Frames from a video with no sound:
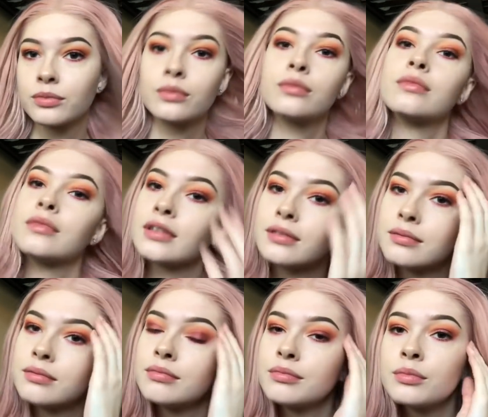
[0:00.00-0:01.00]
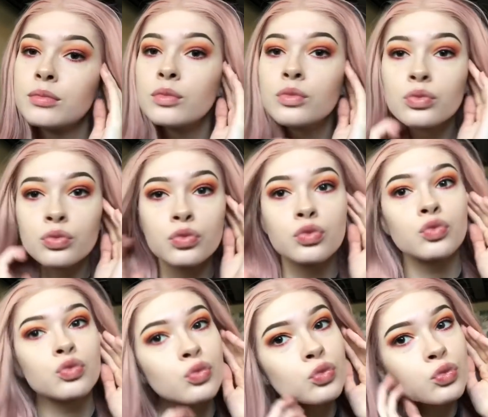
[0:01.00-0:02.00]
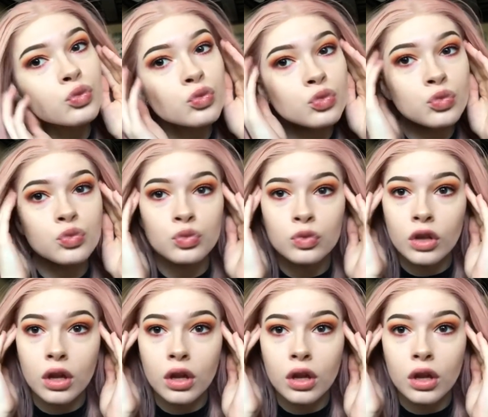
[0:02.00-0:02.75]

[no speech]